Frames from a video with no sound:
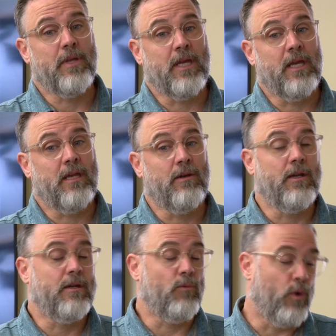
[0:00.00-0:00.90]

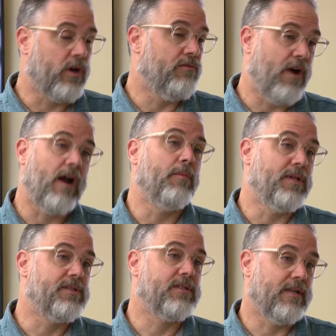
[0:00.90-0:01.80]
in work
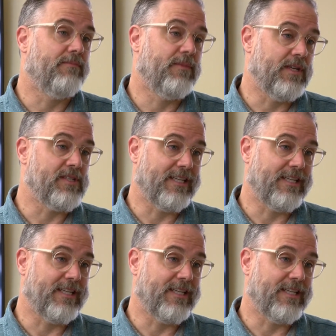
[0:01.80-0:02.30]
environments and things